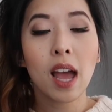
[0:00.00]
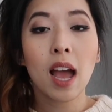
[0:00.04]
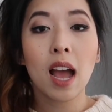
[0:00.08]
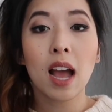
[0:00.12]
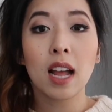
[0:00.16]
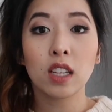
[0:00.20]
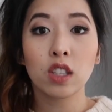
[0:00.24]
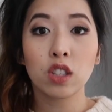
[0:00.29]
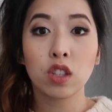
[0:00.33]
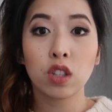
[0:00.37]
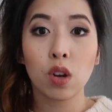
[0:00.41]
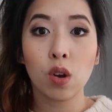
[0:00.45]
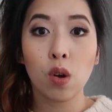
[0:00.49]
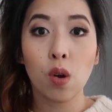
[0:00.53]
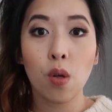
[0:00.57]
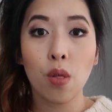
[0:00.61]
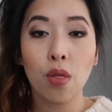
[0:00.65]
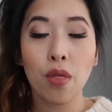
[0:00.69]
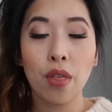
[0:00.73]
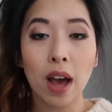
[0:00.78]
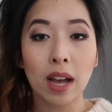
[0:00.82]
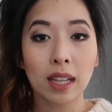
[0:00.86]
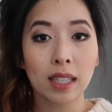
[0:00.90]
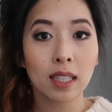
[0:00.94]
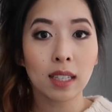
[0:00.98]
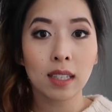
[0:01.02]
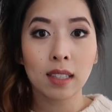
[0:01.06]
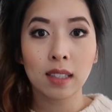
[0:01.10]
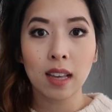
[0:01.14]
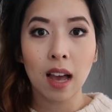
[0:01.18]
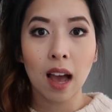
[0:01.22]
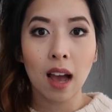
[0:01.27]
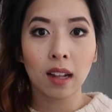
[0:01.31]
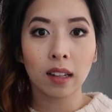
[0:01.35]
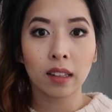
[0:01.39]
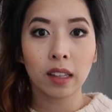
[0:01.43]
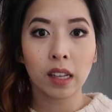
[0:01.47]
and so that's
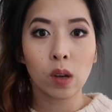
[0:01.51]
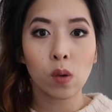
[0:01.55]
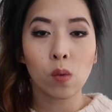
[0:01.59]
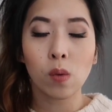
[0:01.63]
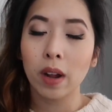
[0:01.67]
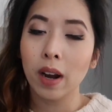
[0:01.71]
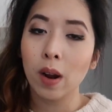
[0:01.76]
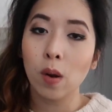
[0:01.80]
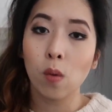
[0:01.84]
exactly what